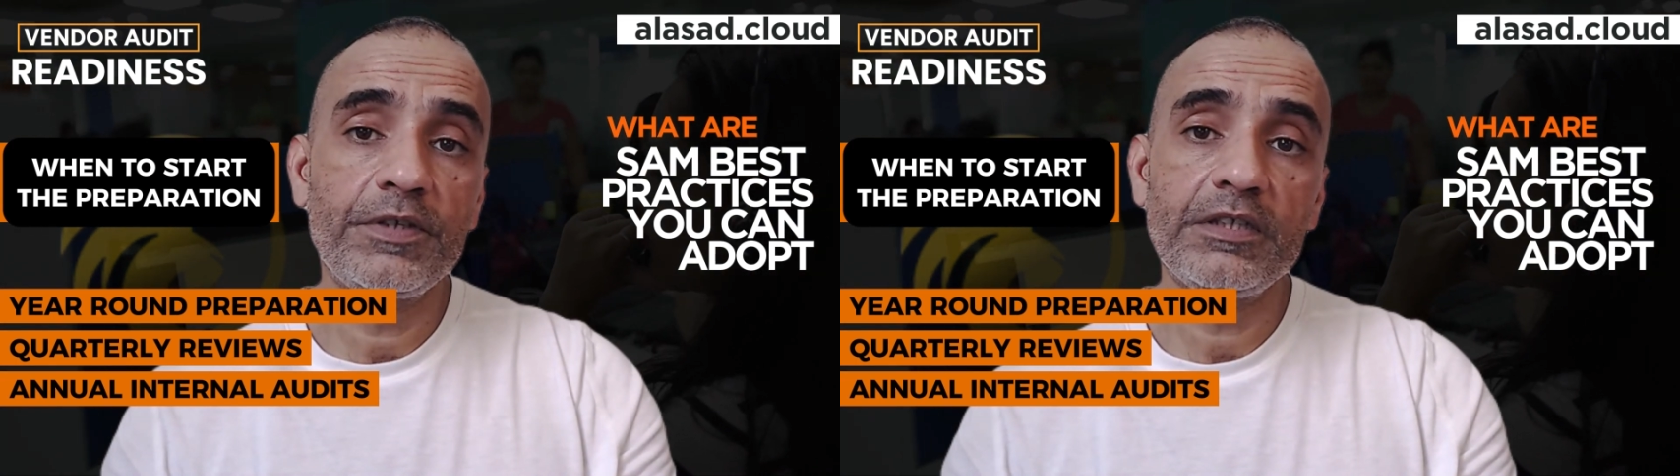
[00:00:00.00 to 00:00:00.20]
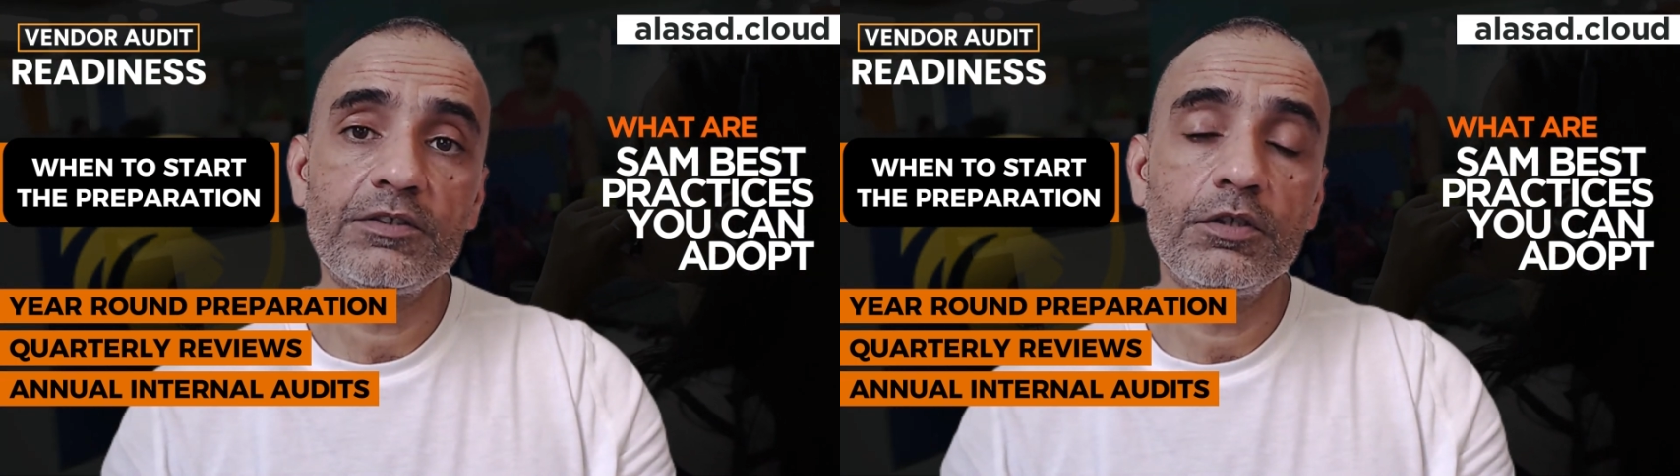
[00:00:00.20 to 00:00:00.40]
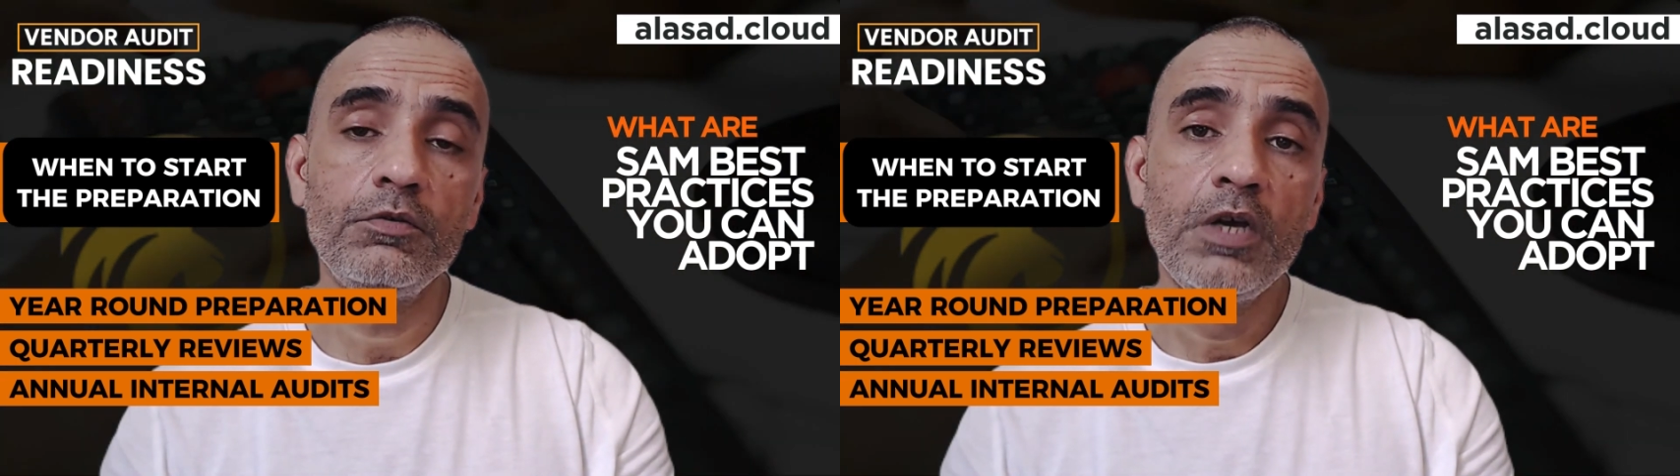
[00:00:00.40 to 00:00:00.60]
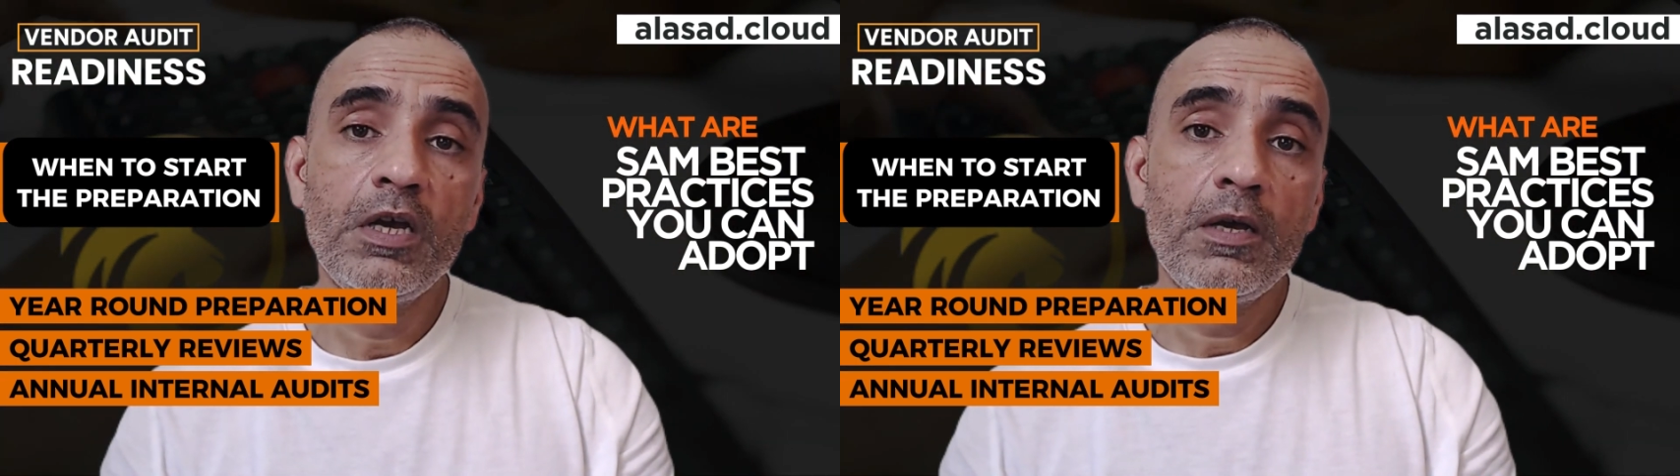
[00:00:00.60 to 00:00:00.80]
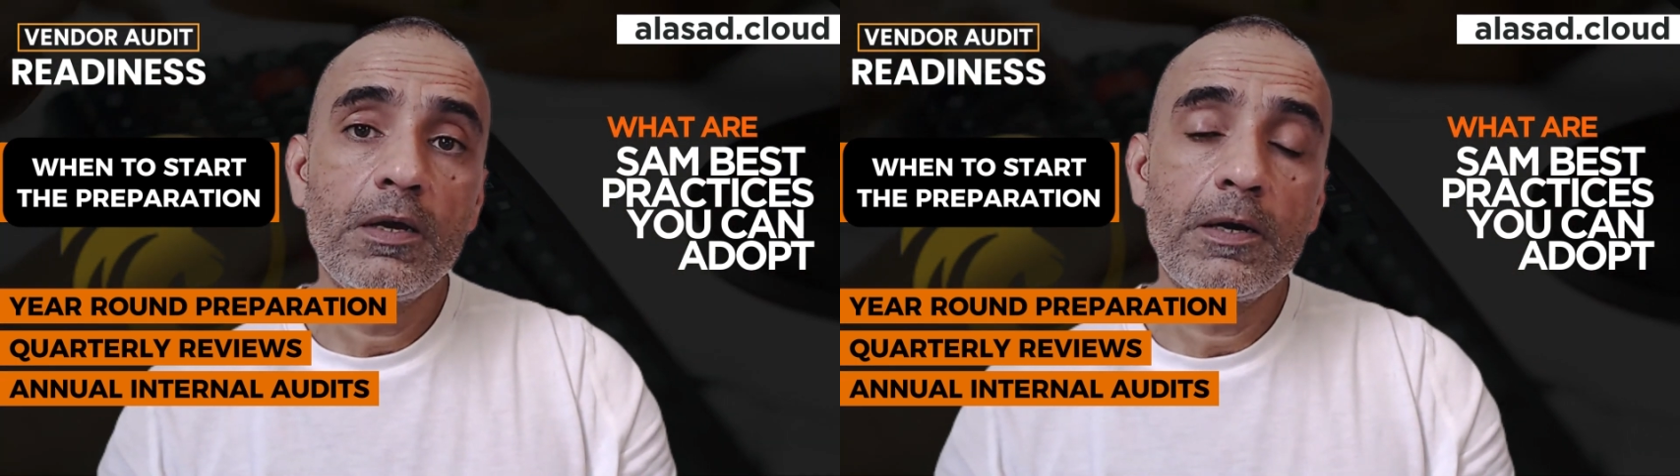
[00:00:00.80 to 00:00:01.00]
So
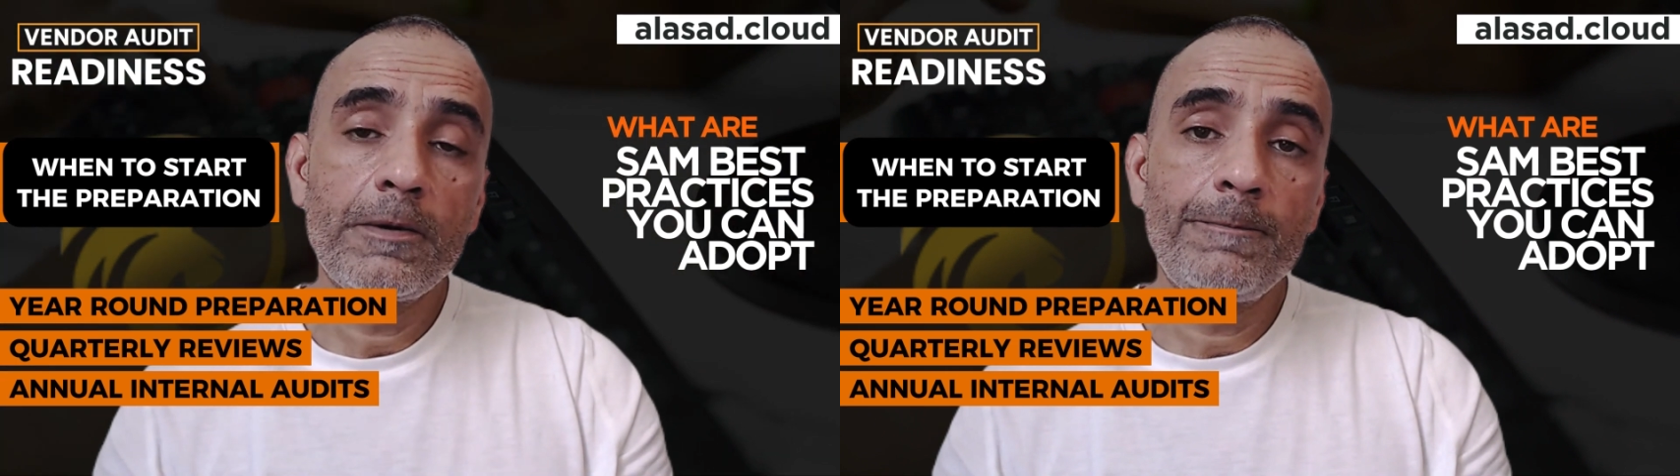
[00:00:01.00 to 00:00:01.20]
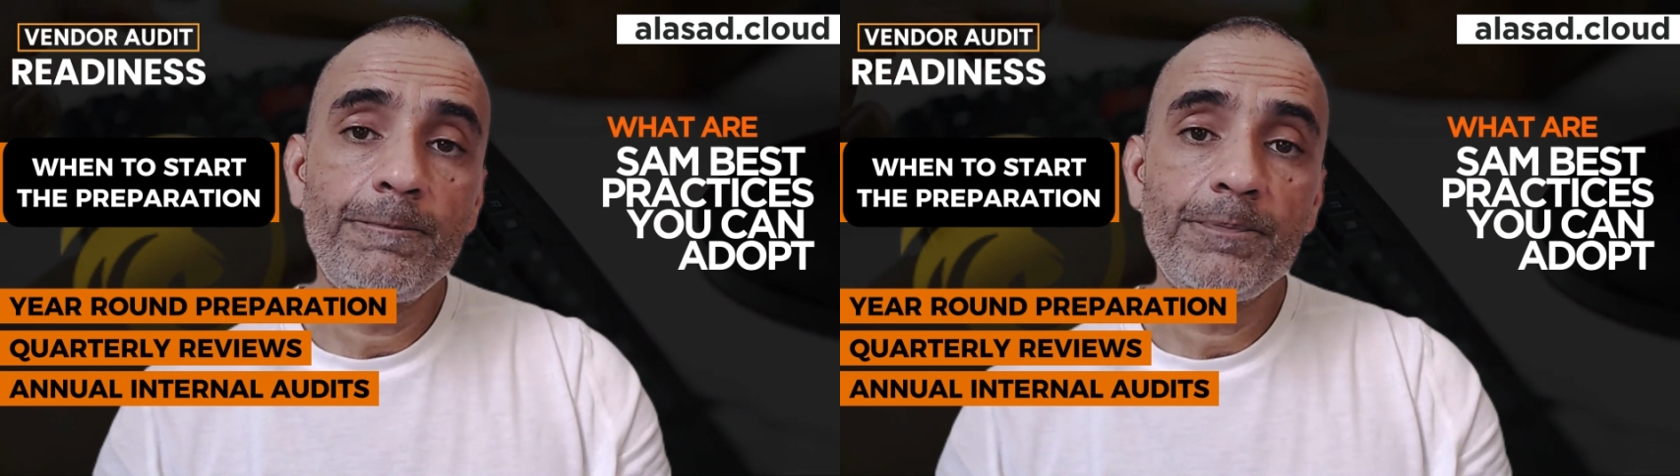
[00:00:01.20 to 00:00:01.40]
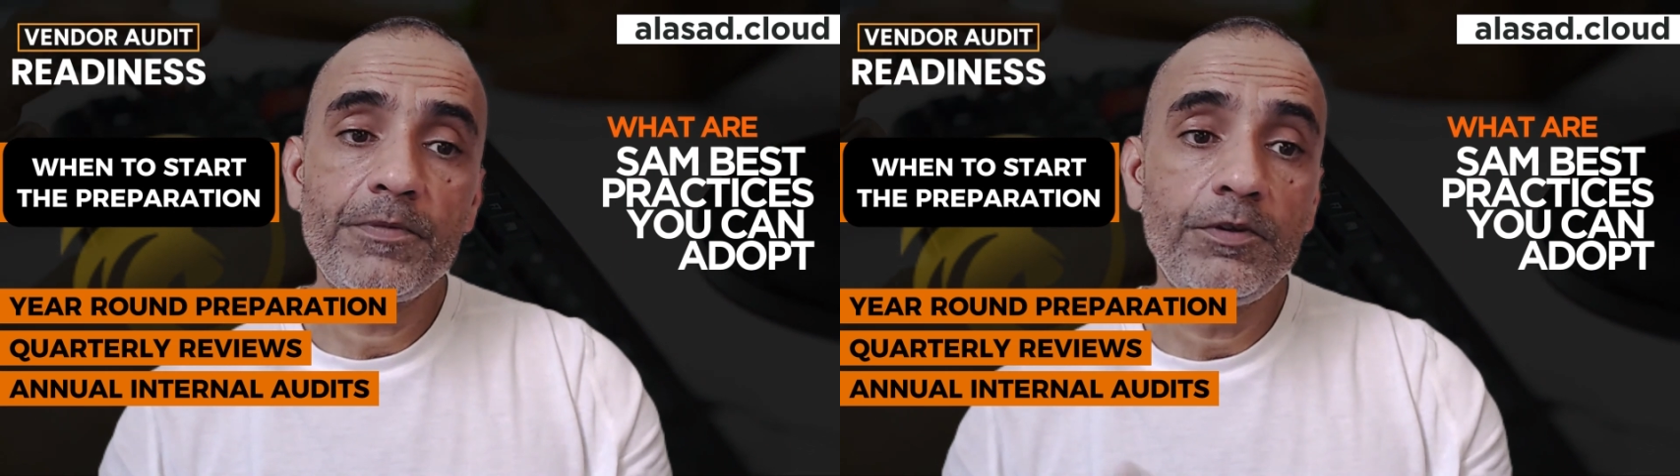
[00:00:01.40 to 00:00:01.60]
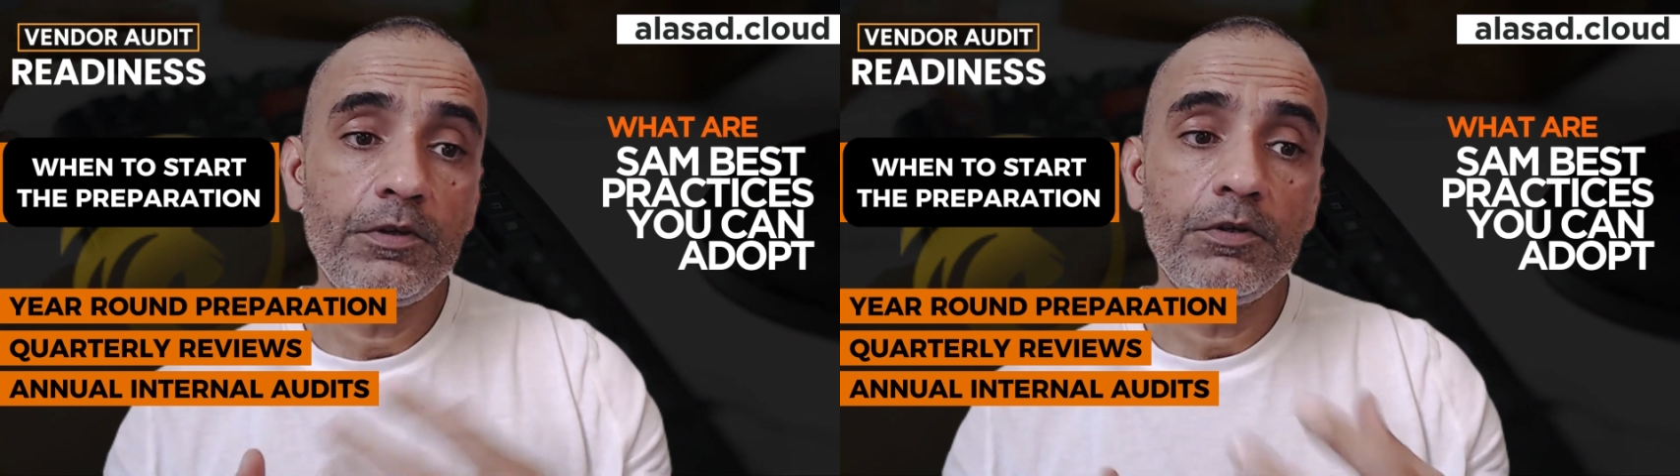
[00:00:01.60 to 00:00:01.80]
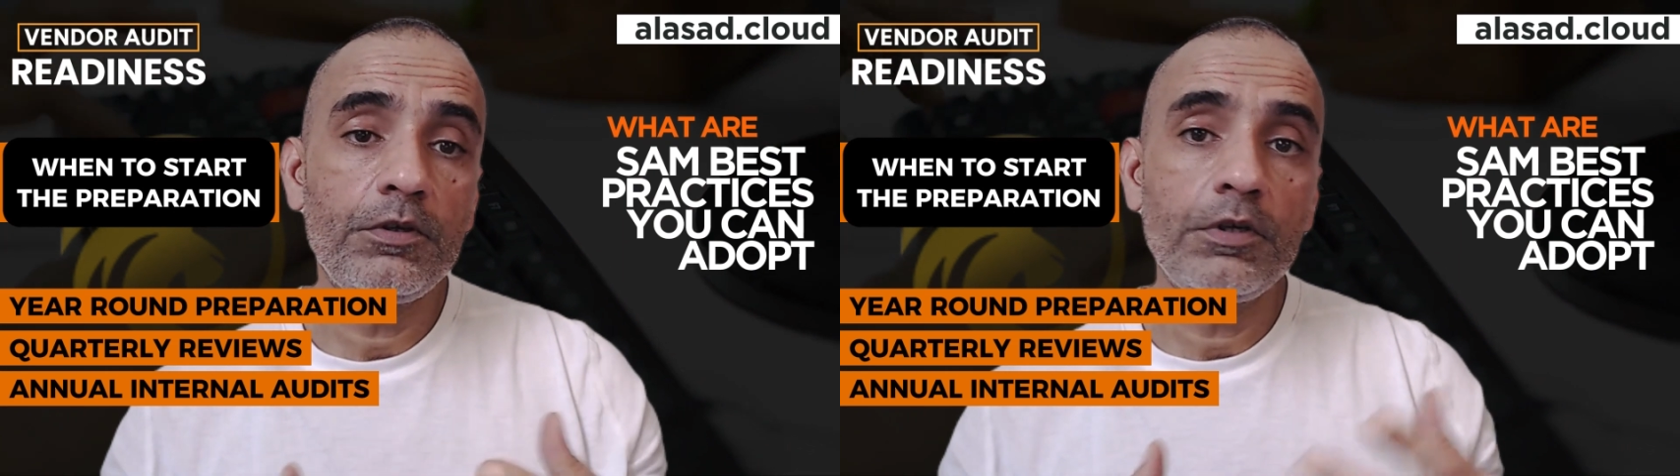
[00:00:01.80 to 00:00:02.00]

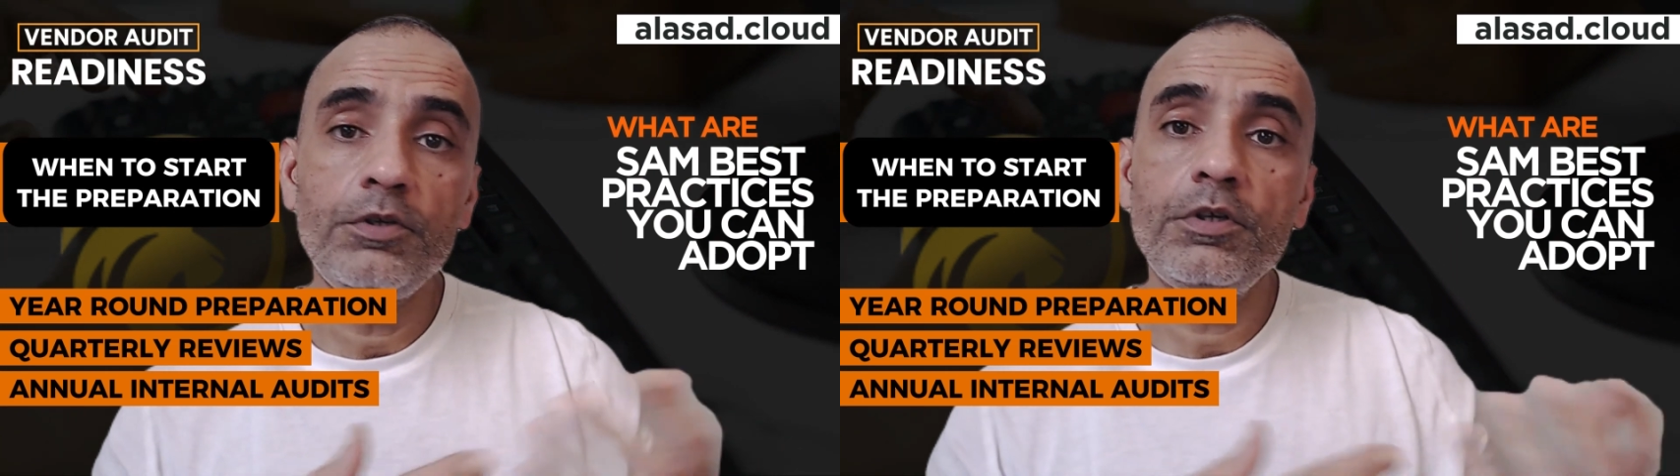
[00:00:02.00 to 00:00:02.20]
you